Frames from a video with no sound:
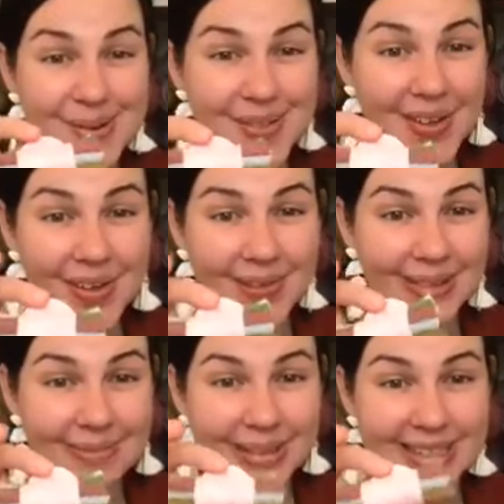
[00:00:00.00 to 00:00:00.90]
the
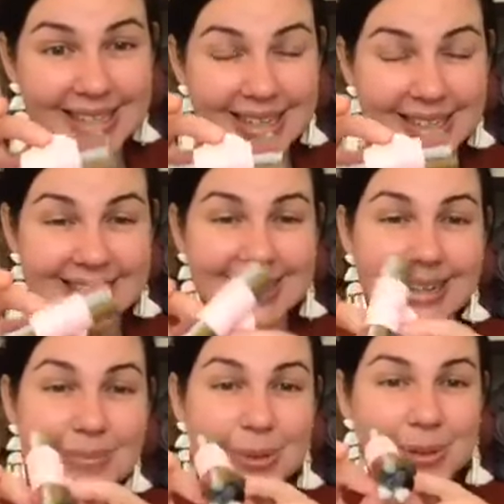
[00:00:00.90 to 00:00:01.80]
Homelea Bliss color
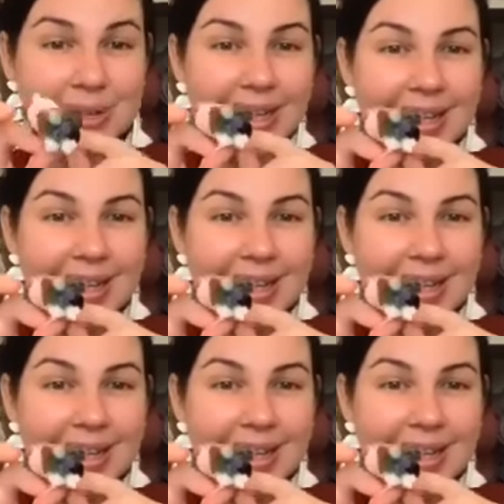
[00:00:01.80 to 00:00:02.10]
sample.